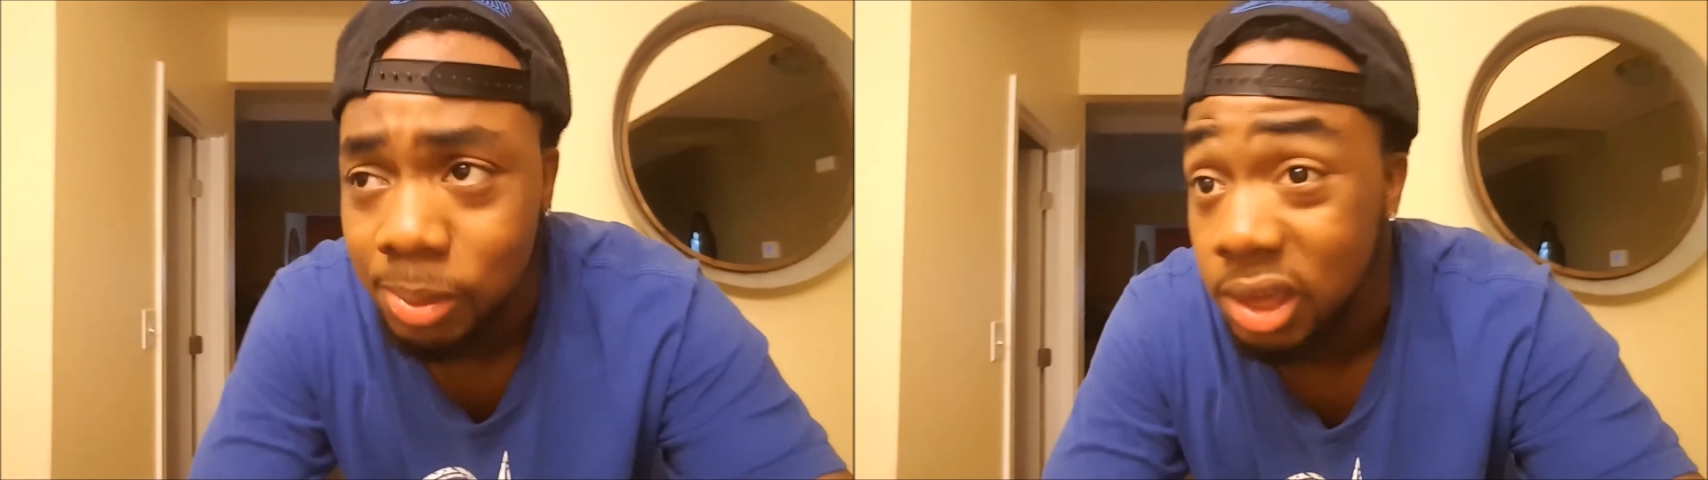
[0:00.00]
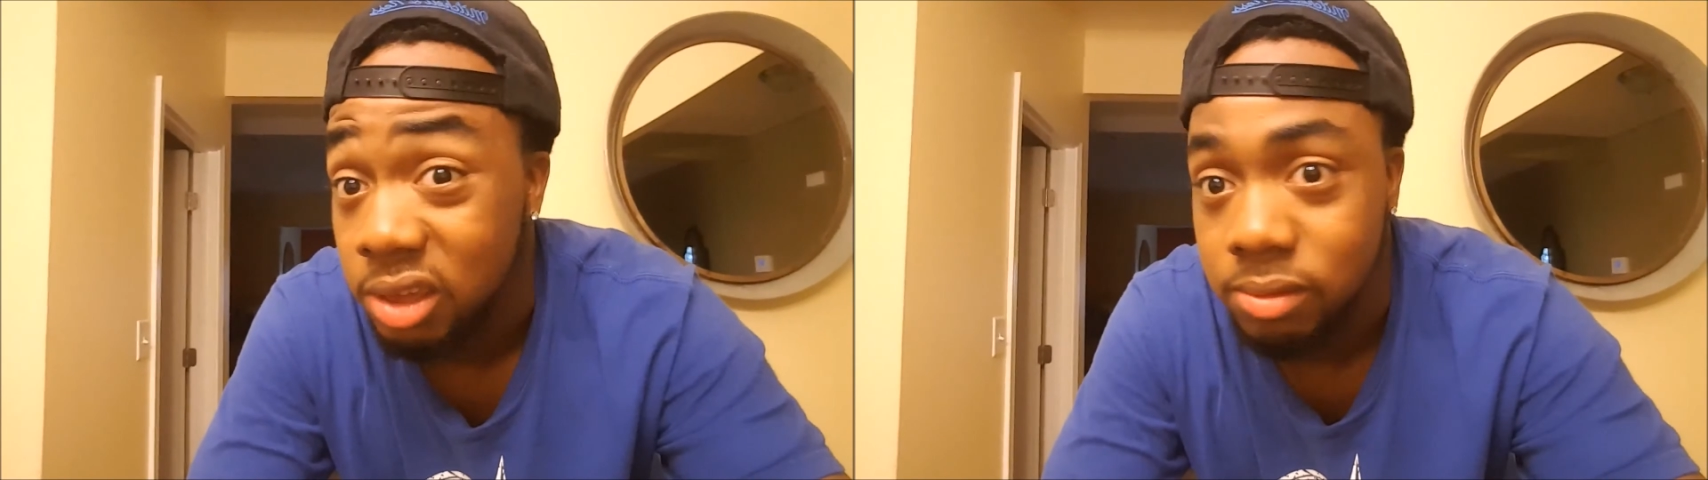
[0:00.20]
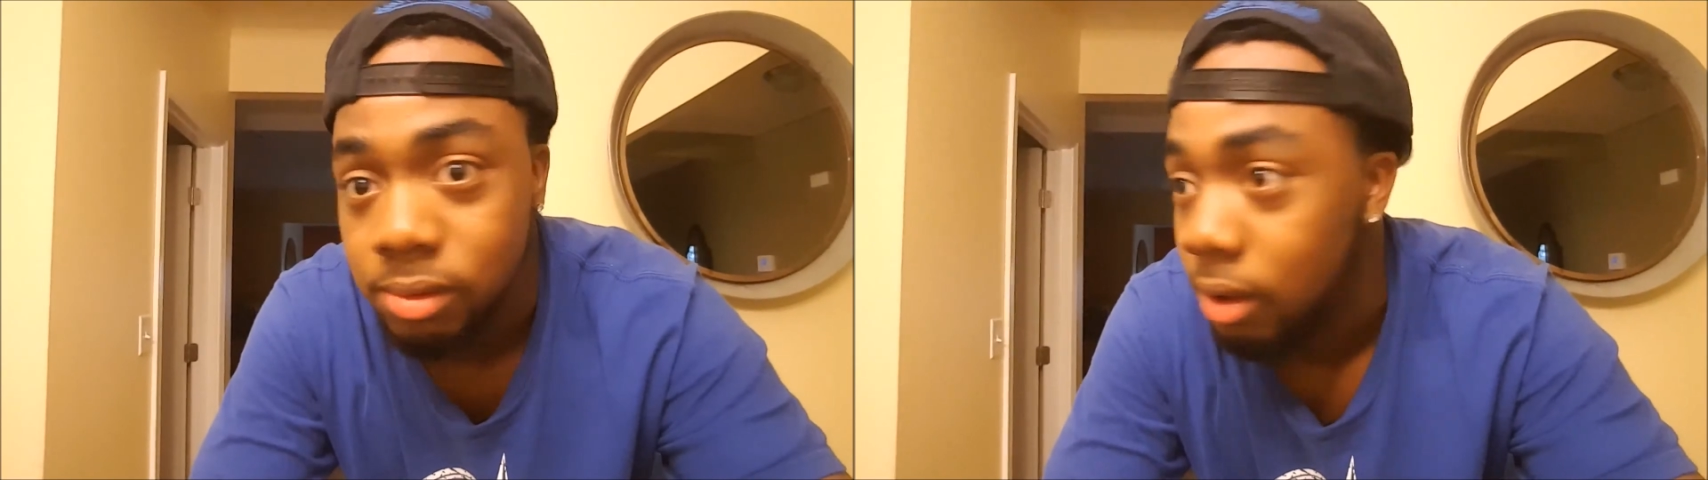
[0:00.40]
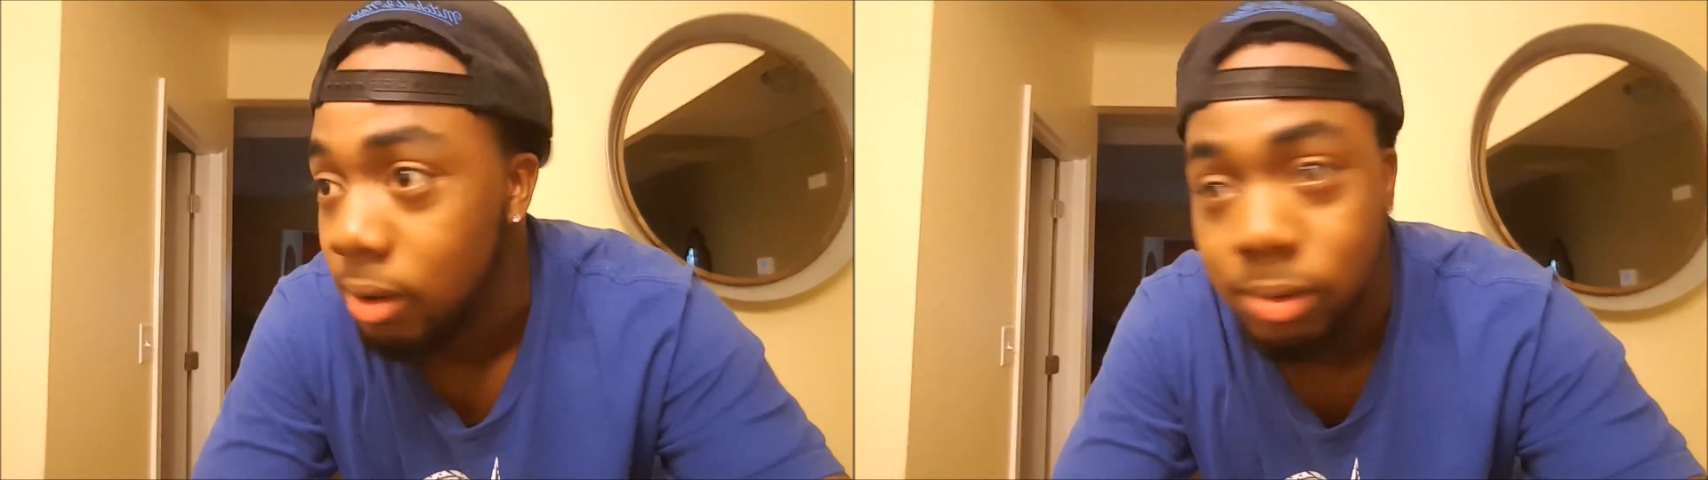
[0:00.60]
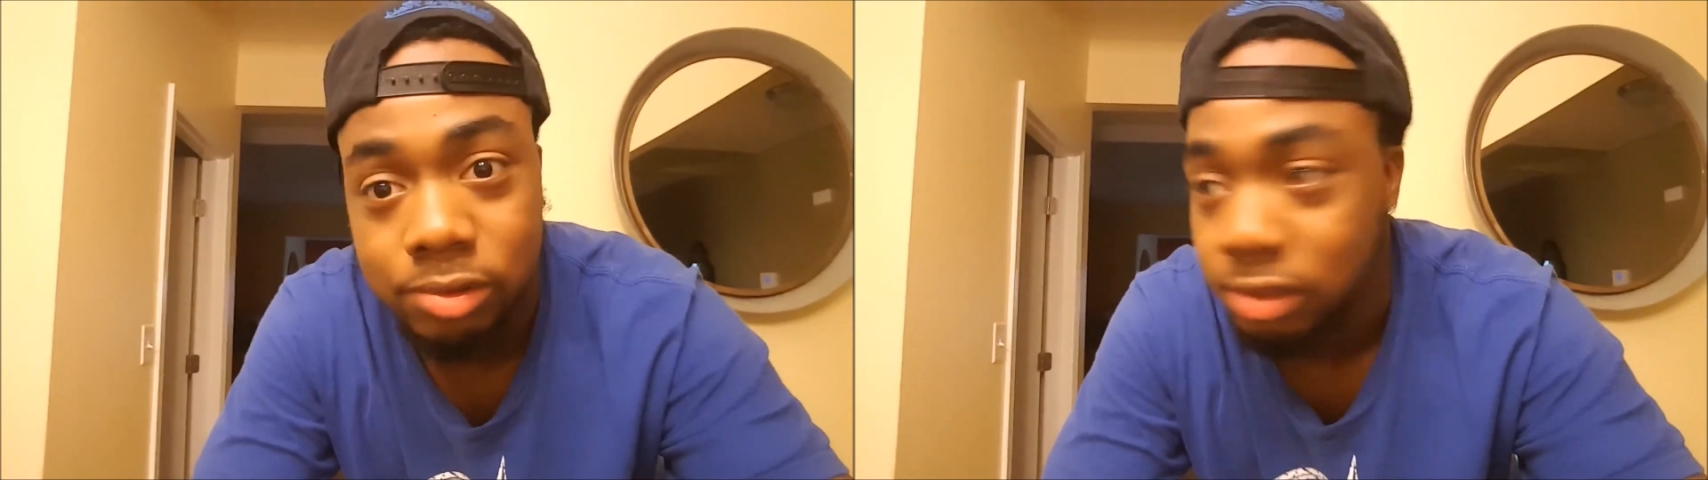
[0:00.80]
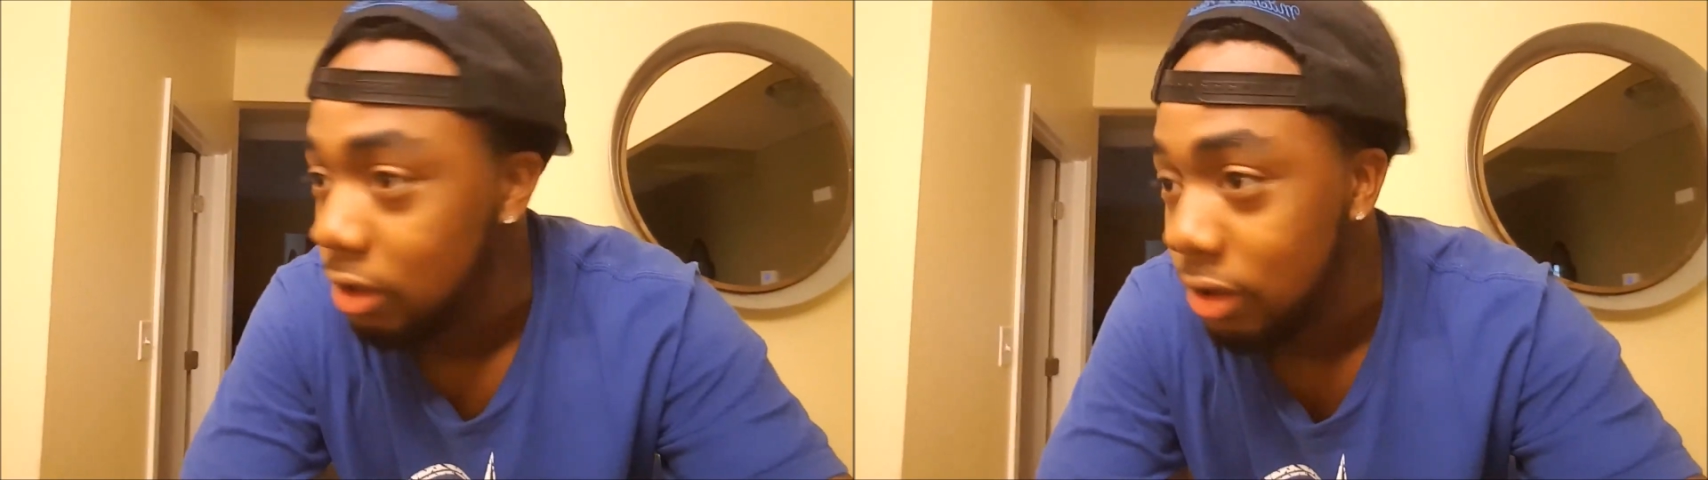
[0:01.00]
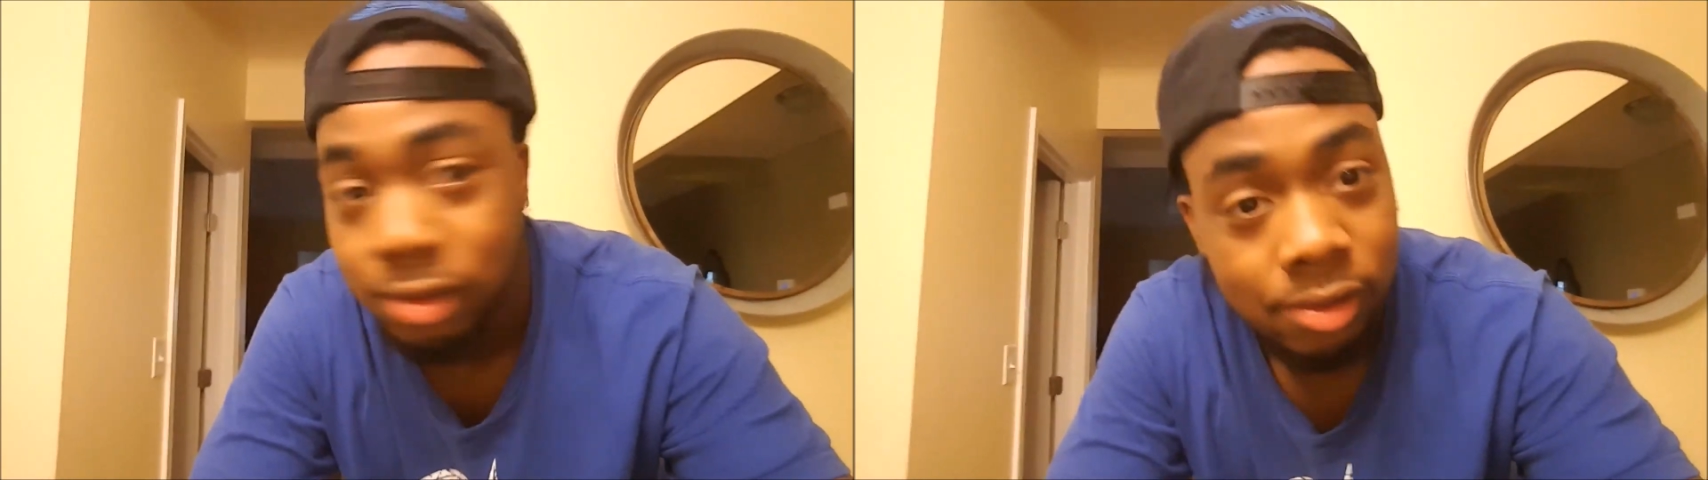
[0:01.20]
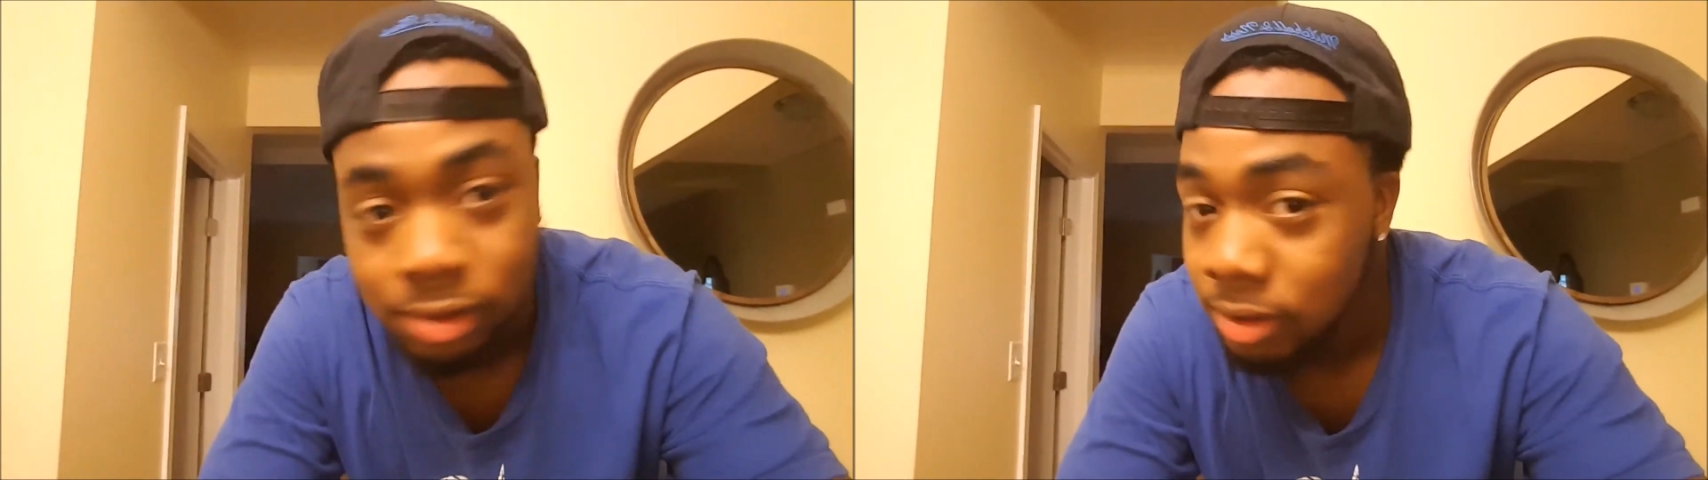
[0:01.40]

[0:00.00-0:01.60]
I'm like, no, son.